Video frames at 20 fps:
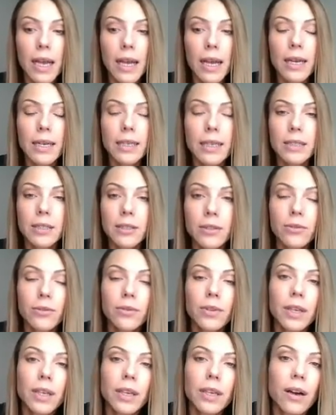So
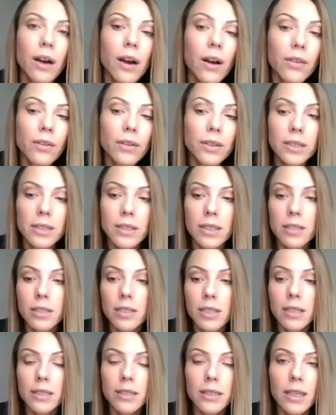the authors
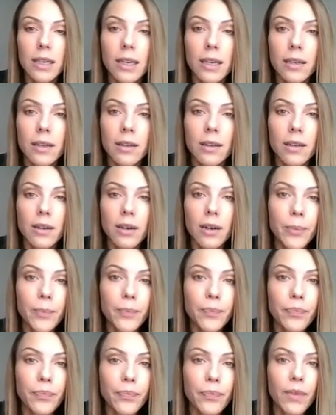suggest that
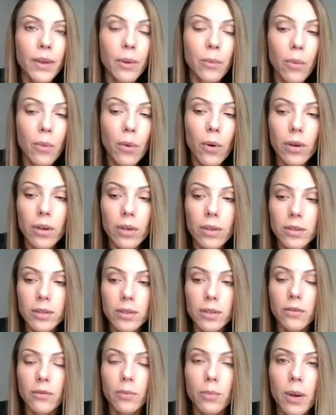the
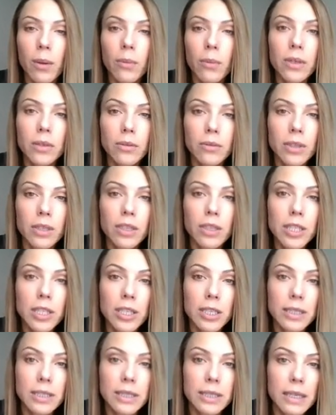models of public
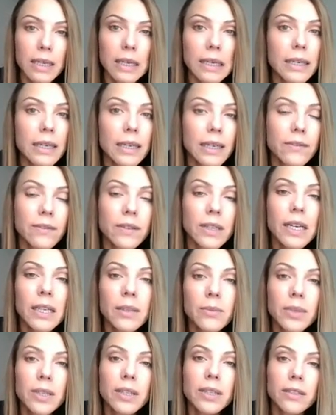relations have
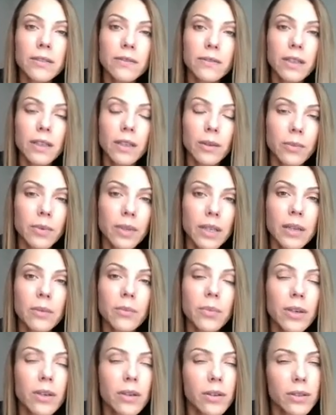not been developed, not
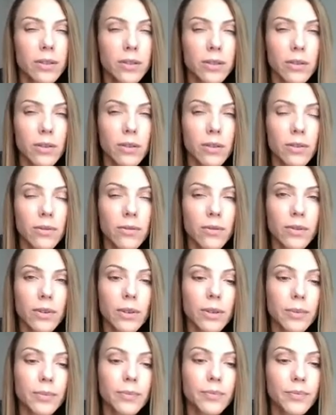because
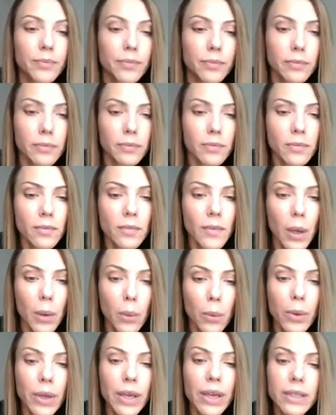of
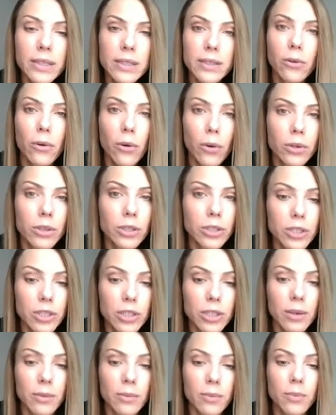weak
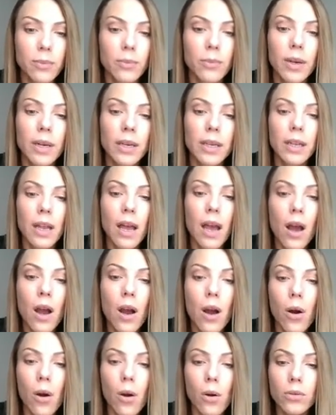scholarship, but
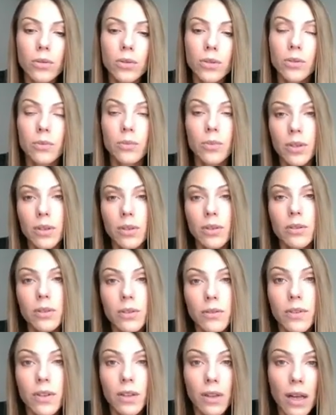also because
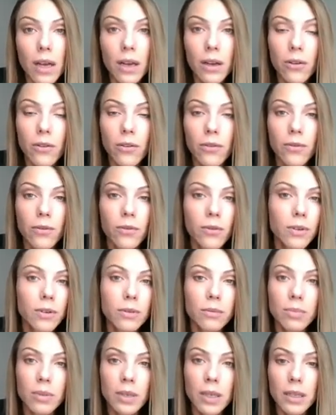of the lack of
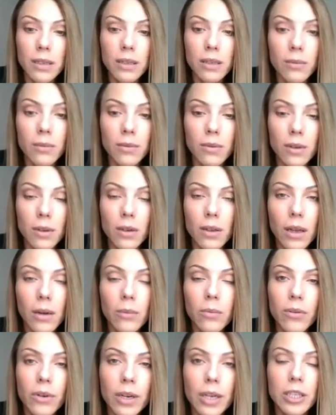kind of
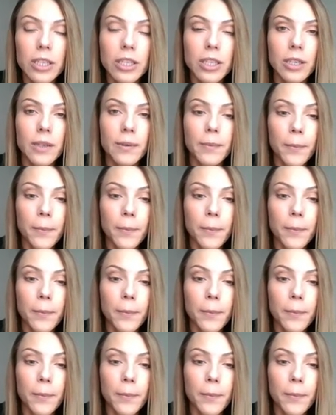collaboration.